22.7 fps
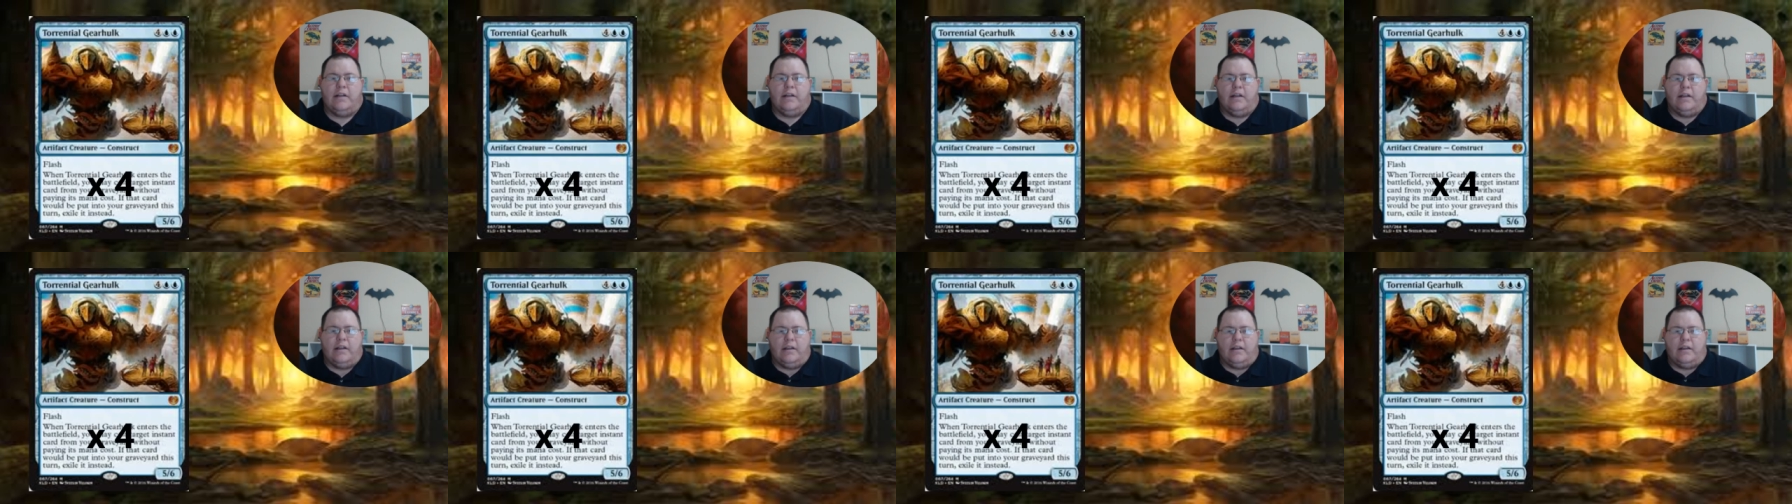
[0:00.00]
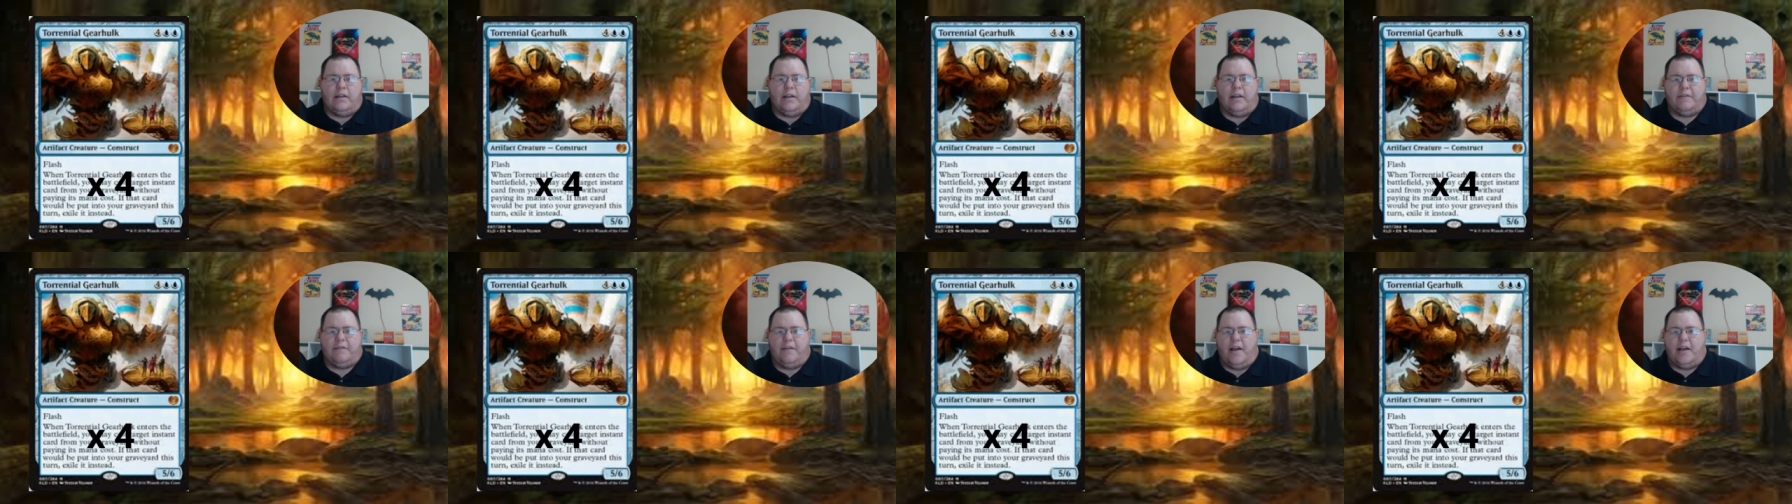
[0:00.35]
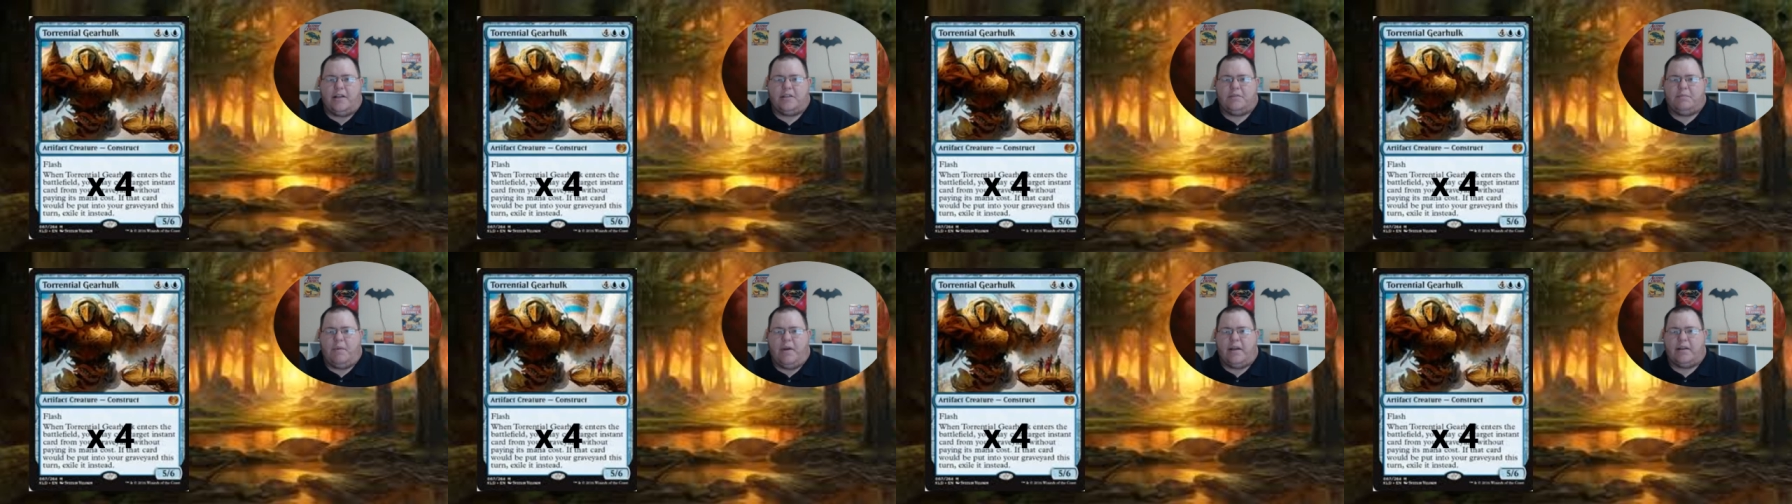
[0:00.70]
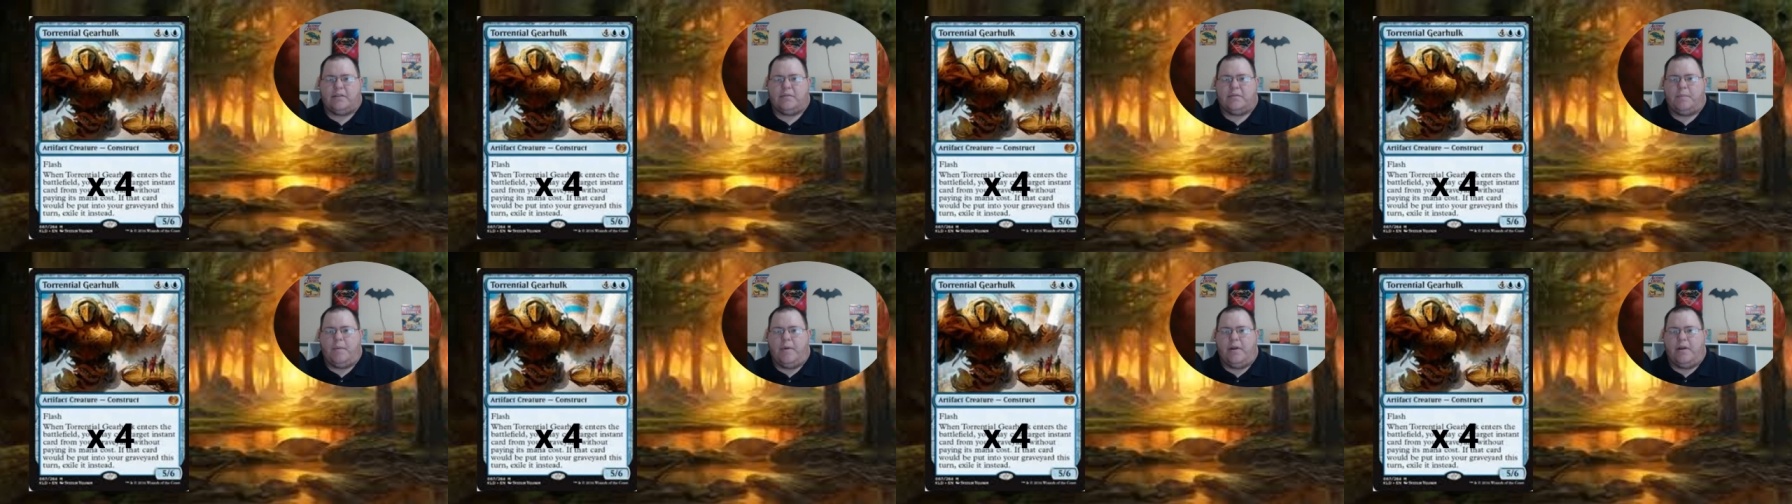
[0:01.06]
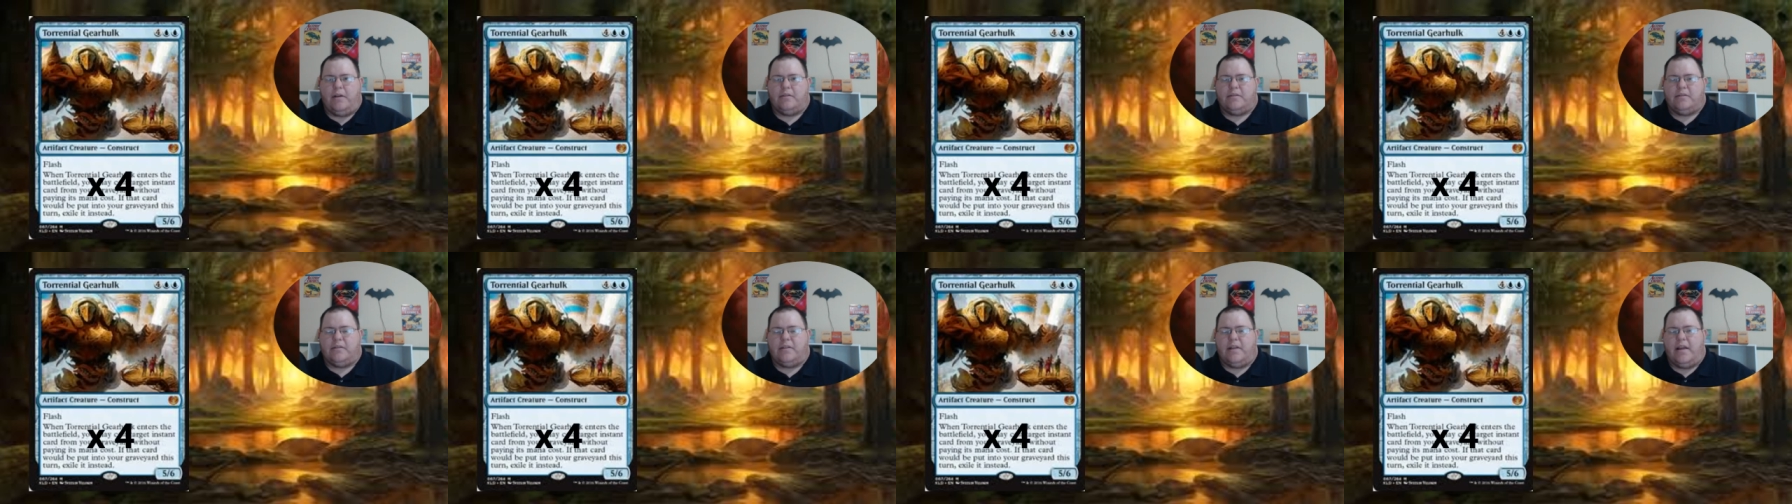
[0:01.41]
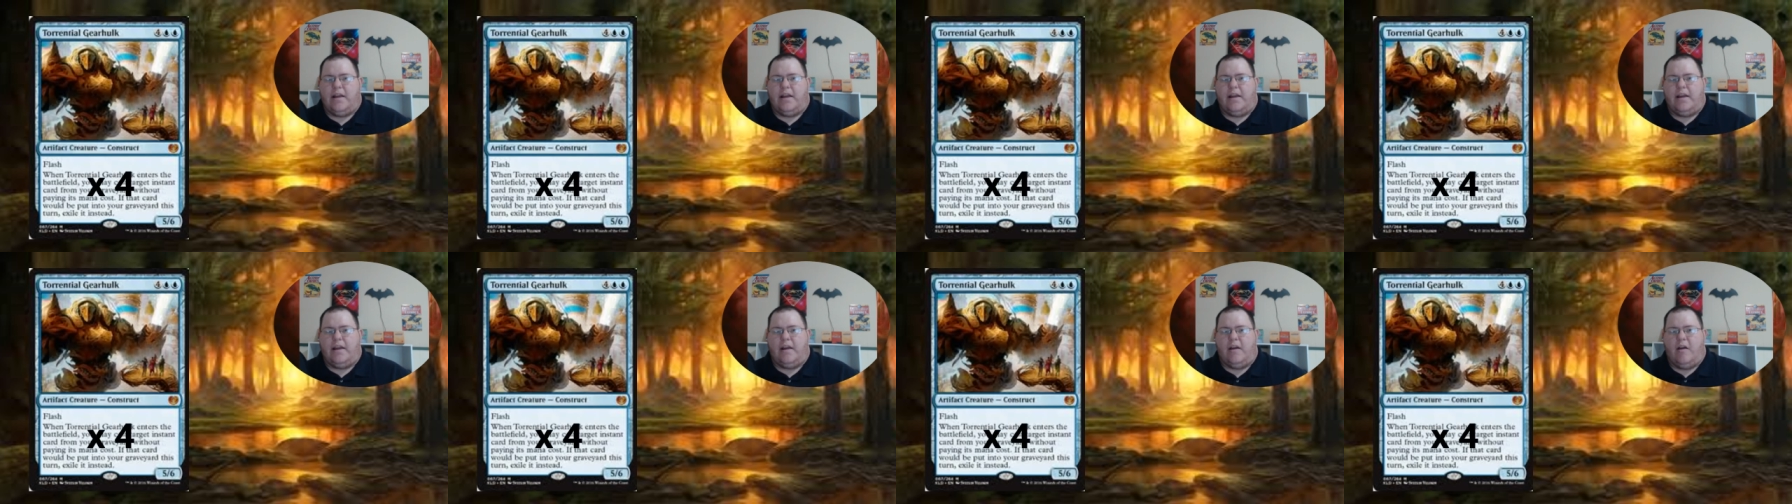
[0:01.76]
They flashback spells,
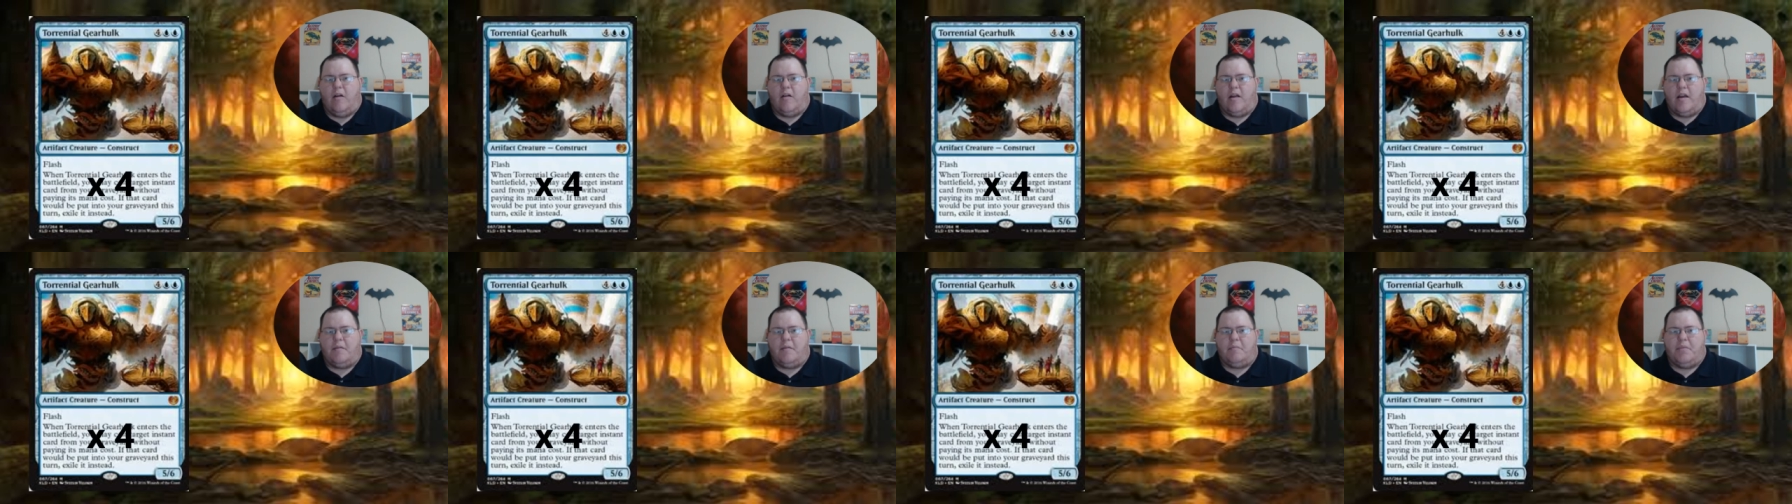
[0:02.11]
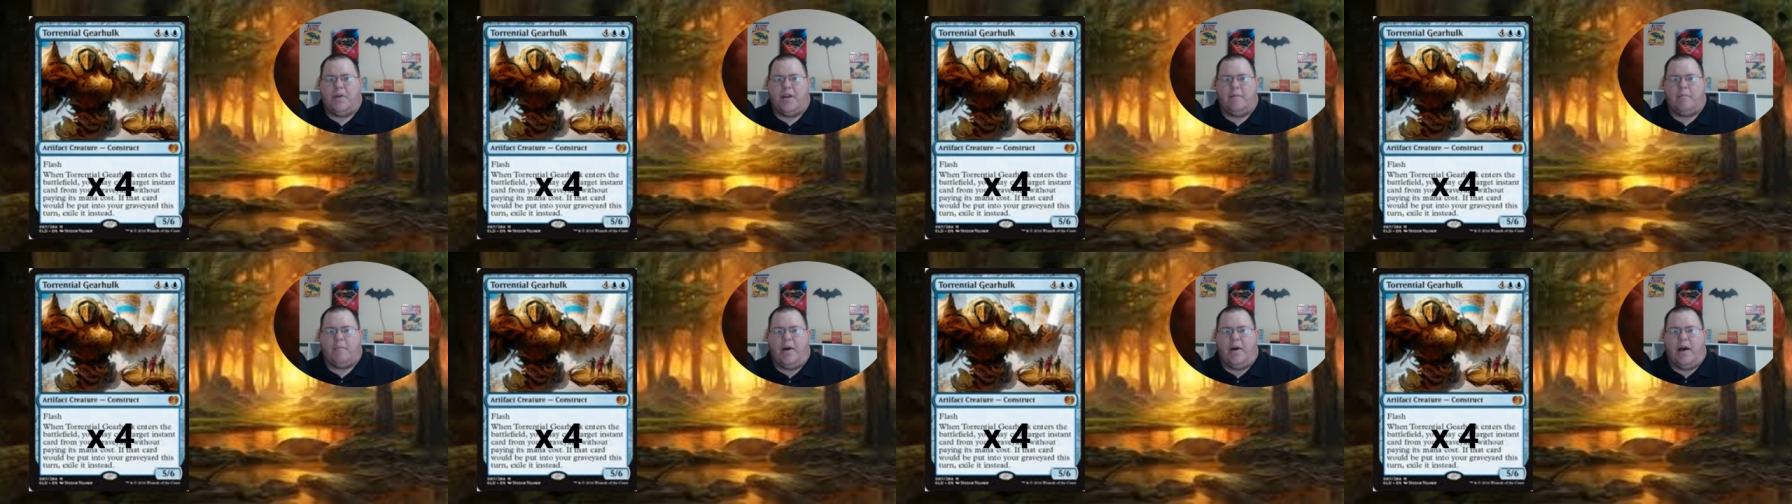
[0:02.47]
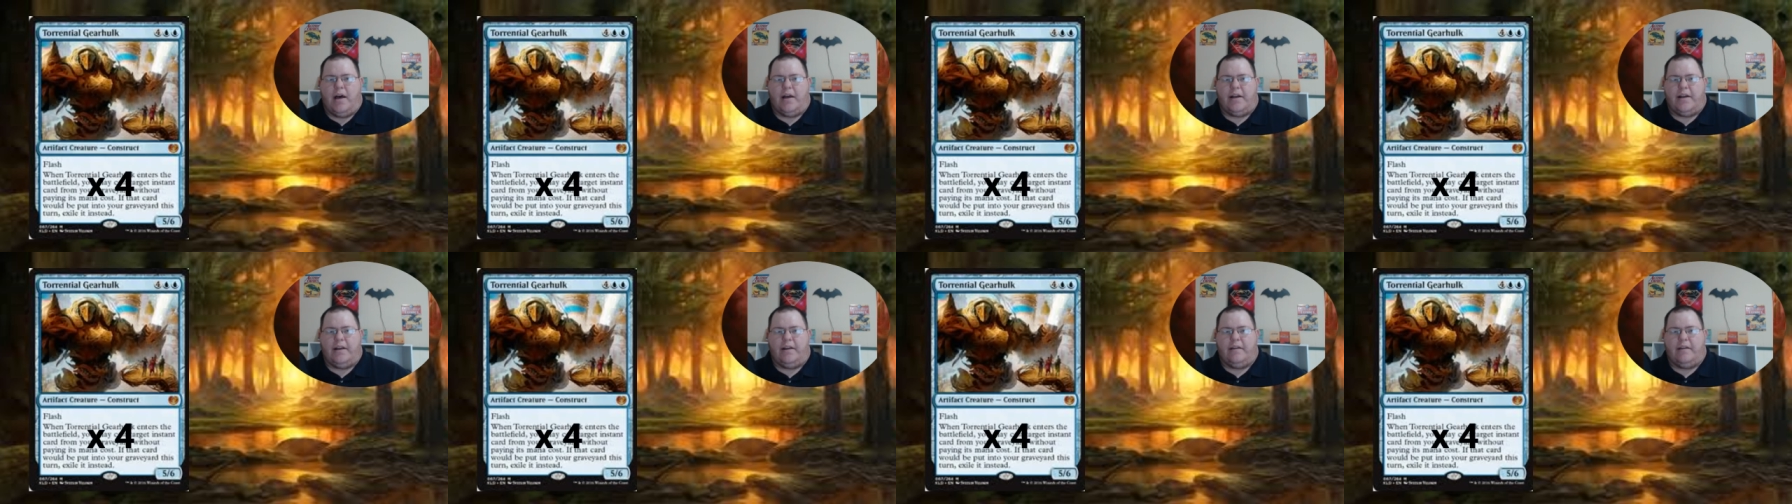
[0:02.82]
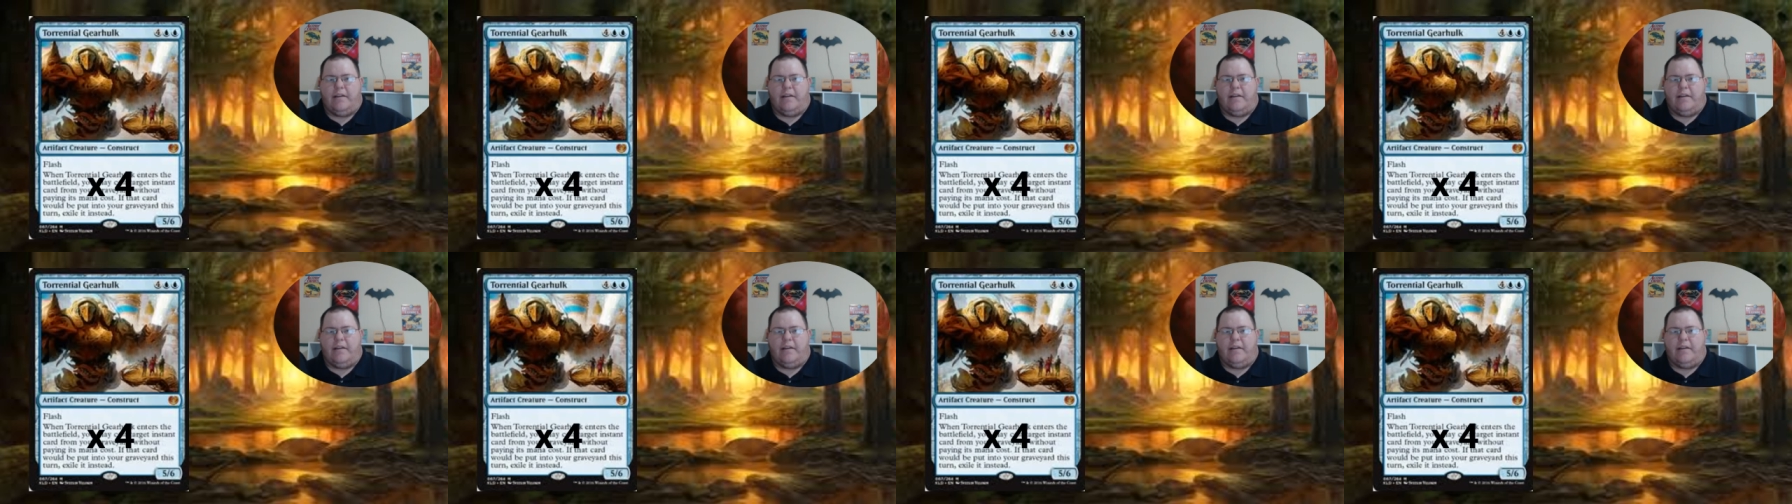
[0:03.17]
they are a big body,